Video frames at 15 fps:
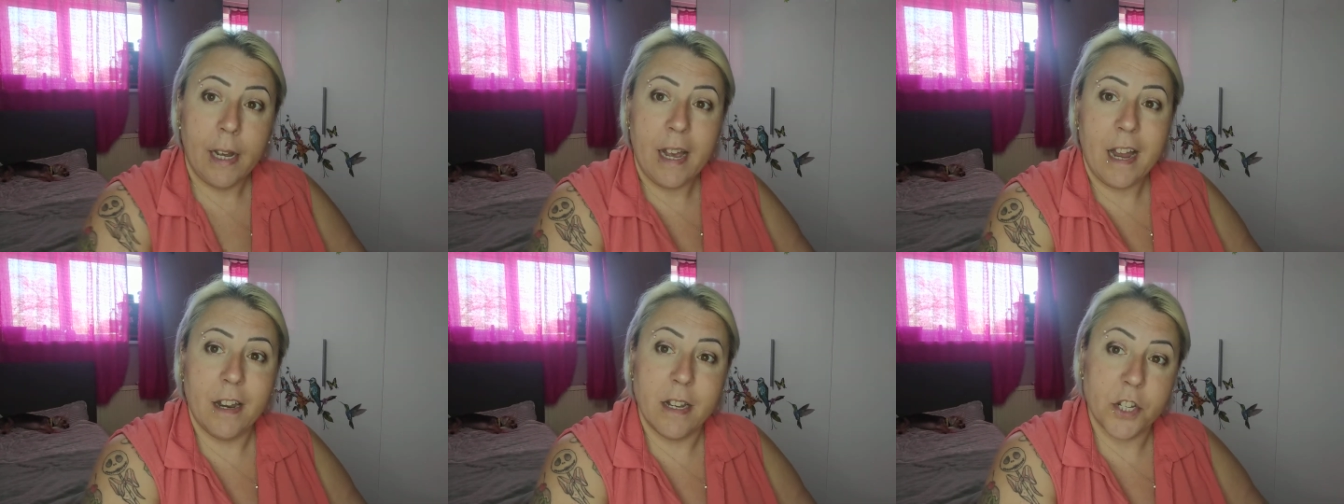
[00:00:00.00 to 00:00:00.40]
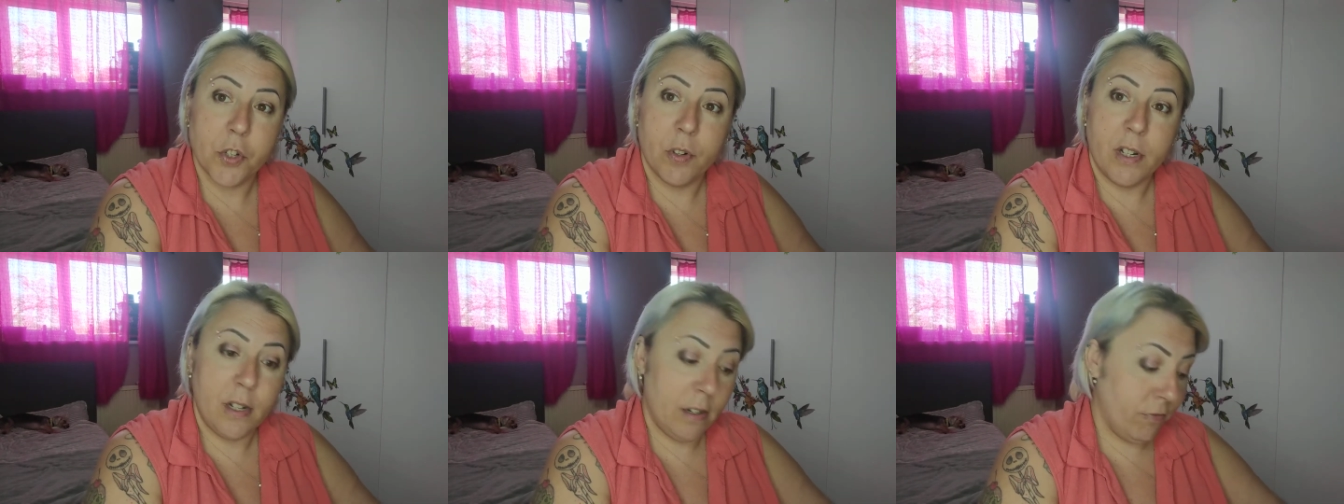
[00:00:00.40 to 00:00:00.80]
I
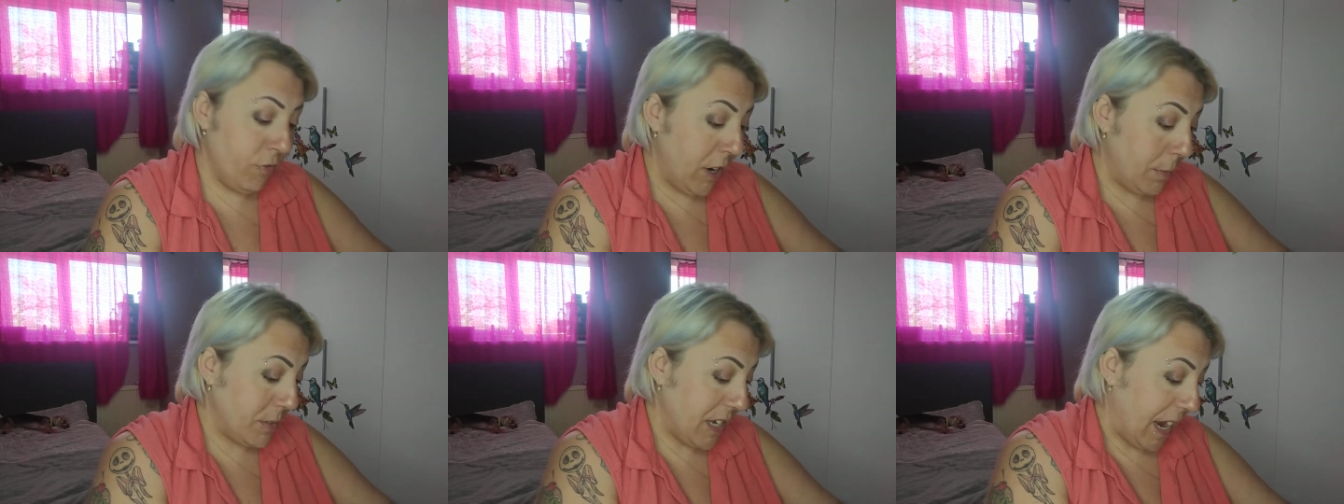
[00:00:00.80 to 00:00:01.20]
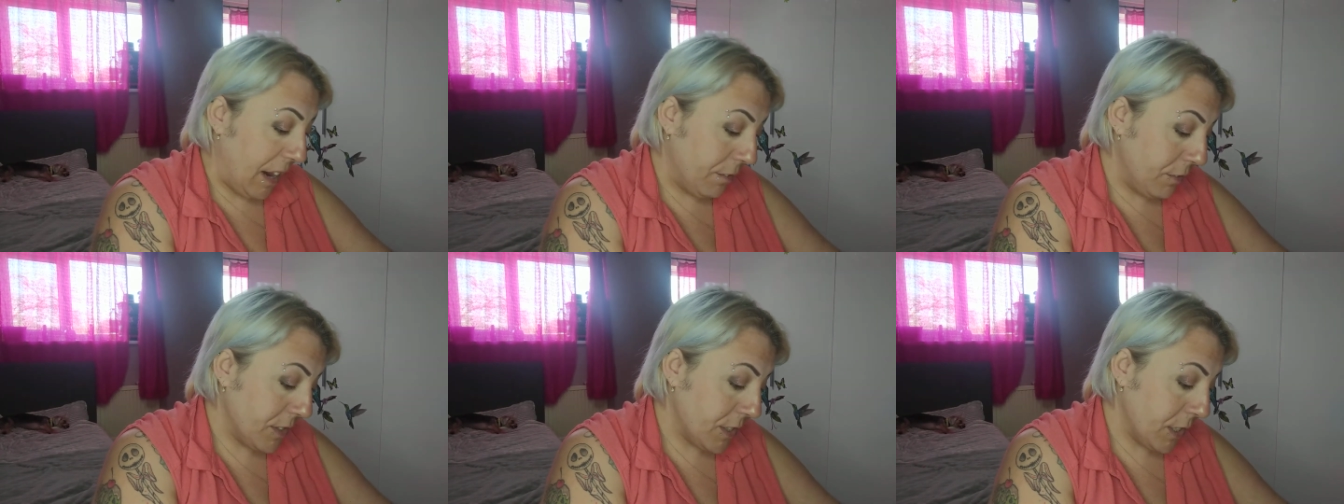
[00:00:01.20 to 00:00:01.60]
literally ripped
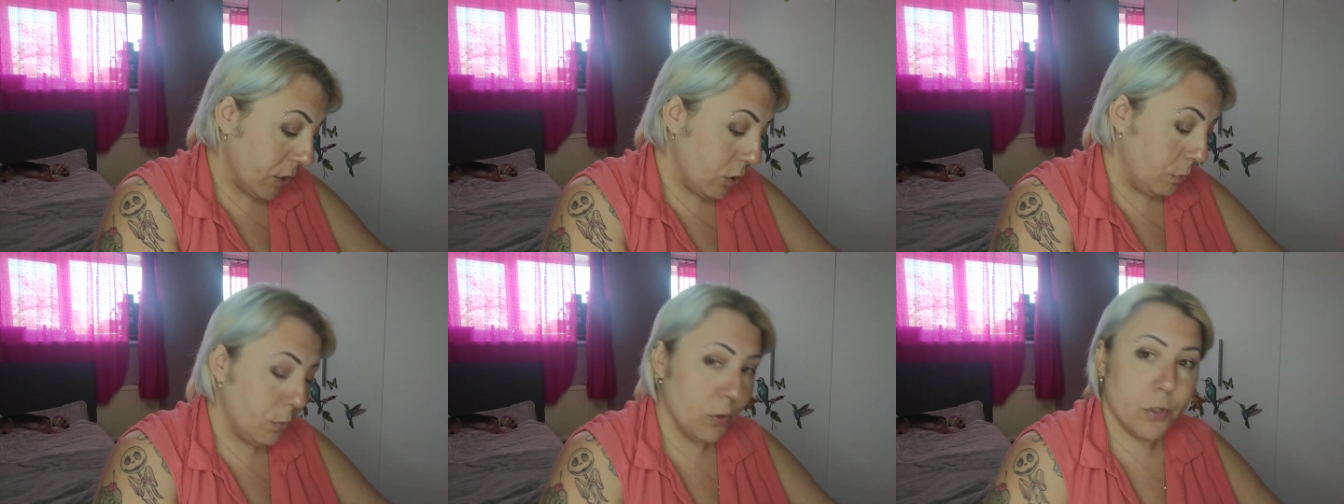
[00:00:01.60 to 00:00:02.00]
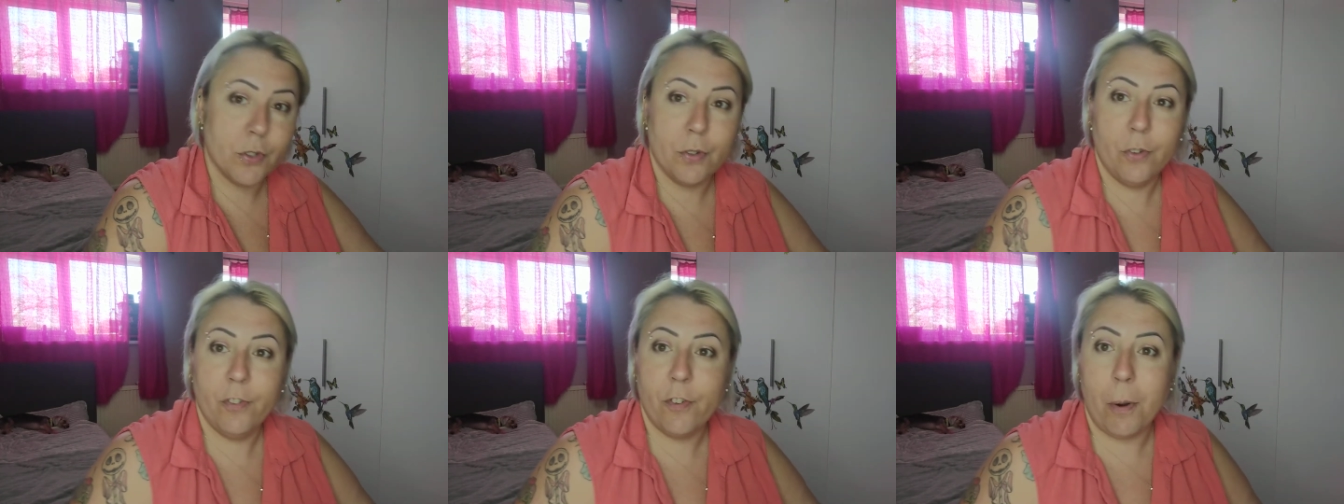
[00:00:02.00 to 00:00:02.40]
every single
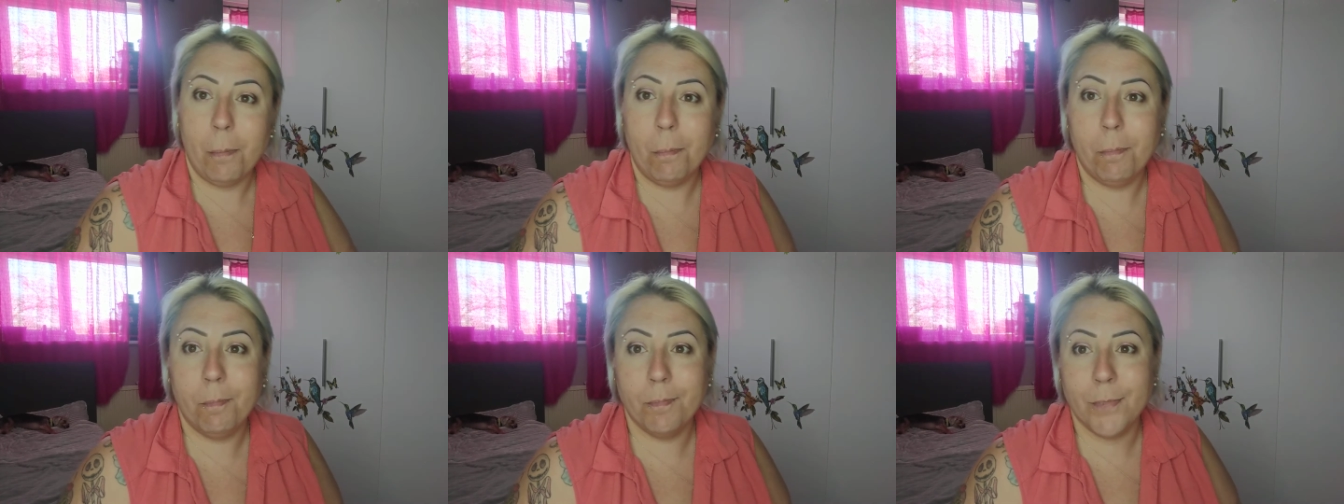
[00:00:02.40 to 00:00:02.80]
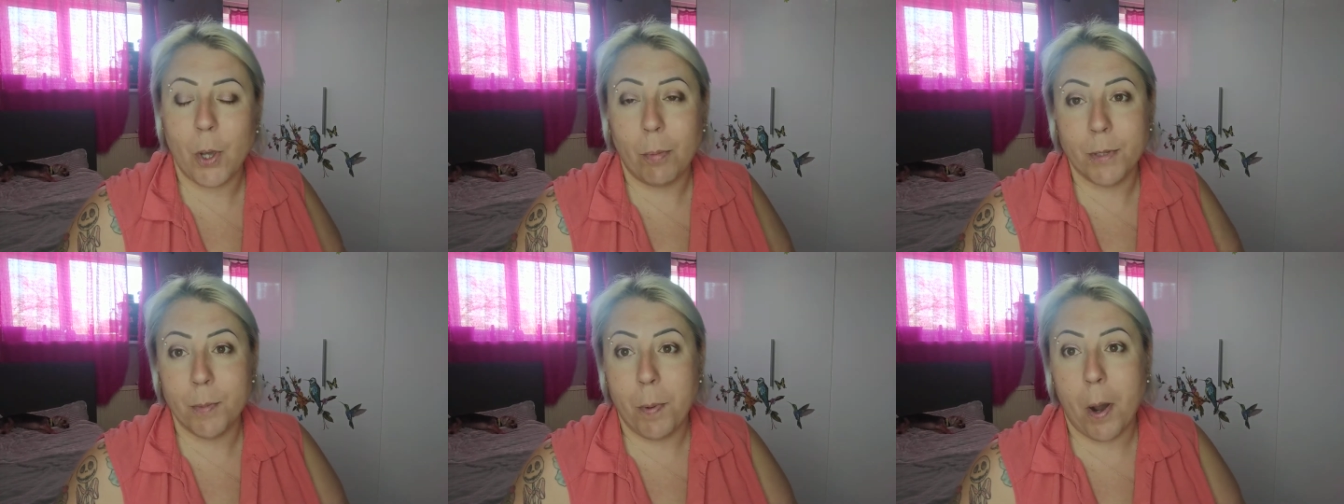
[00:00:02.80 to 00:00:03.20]
muscle from
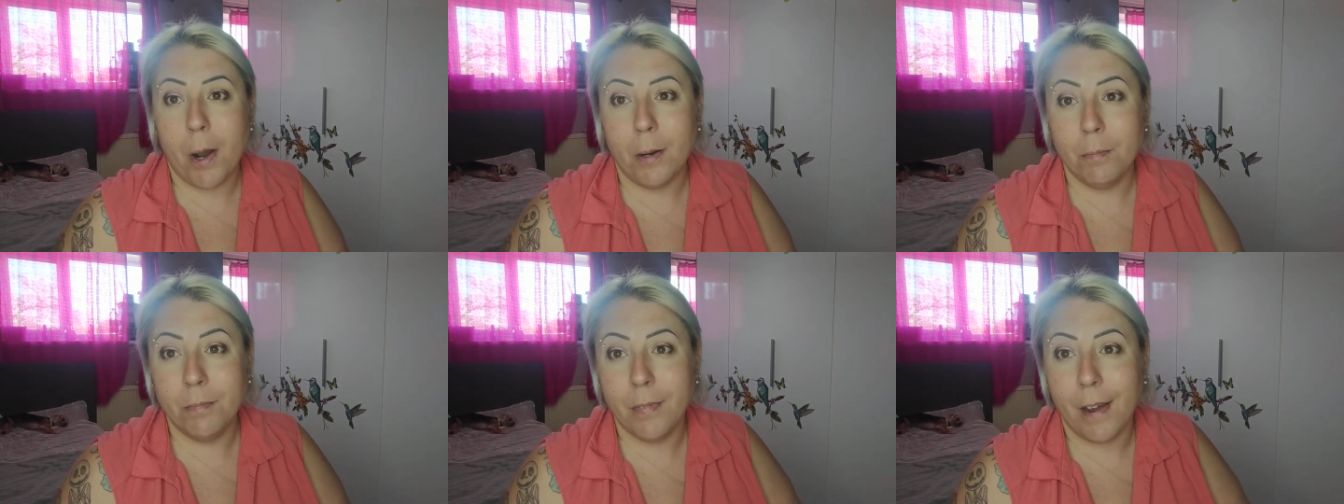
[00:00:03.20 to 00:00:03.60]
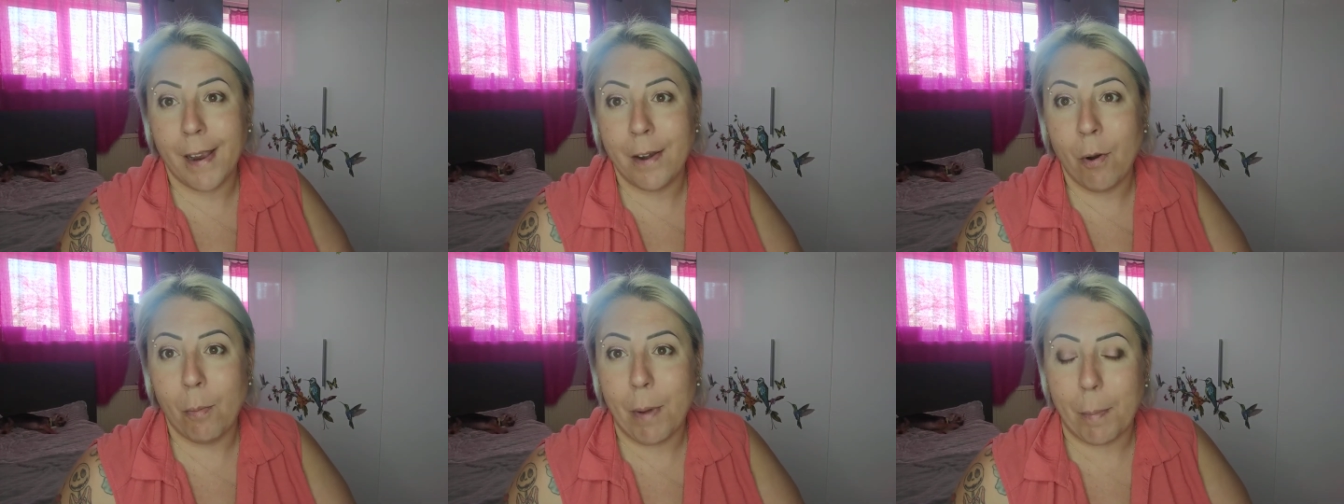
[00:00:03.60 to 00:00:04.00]
top to bottom
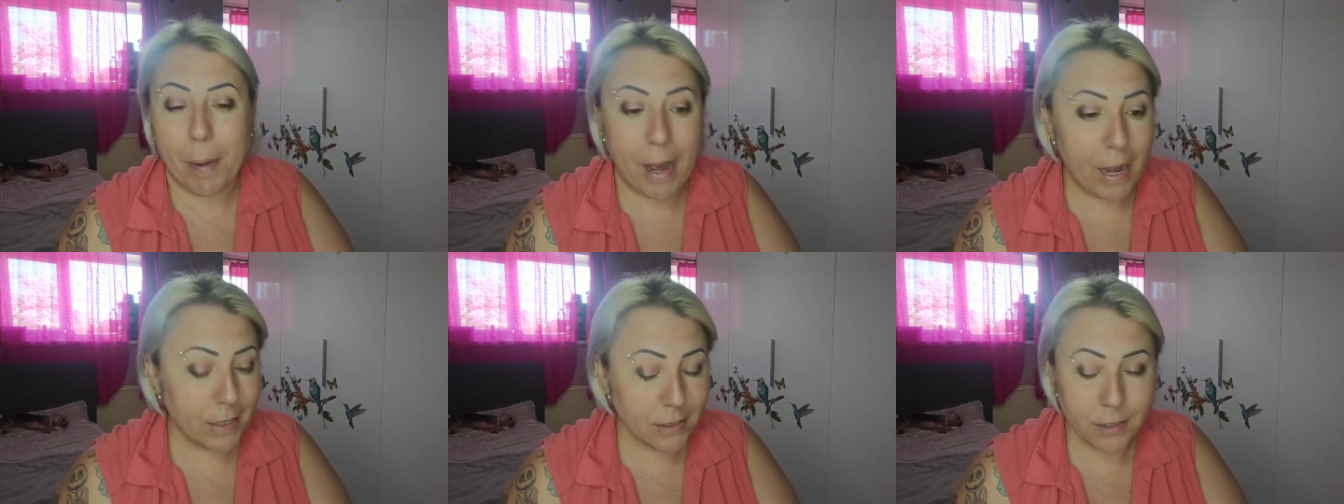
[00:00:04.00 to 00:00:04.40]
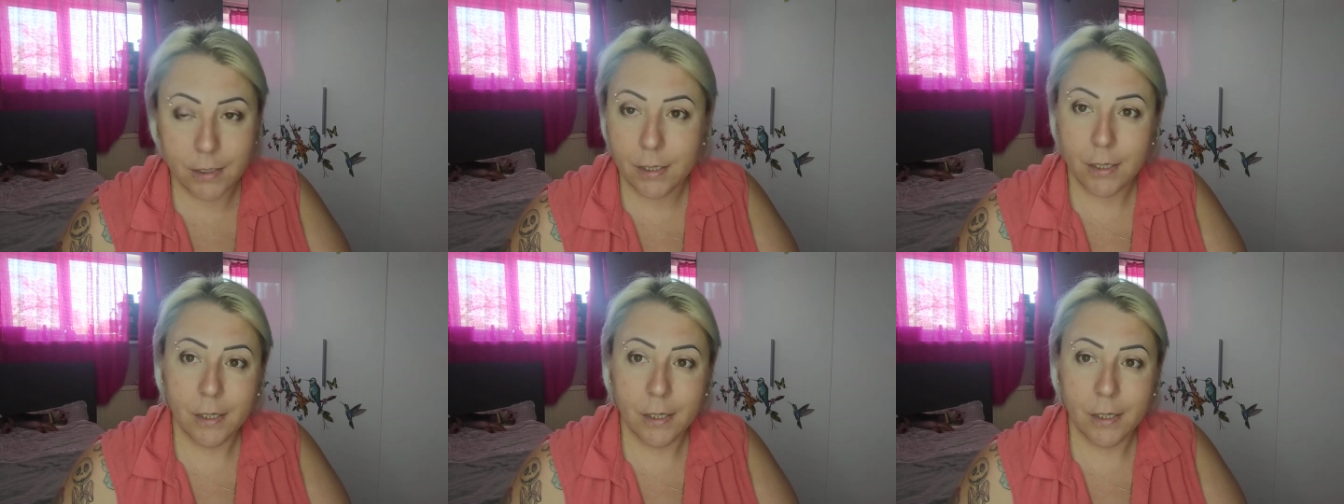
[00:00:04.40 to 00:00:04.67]
in all my back.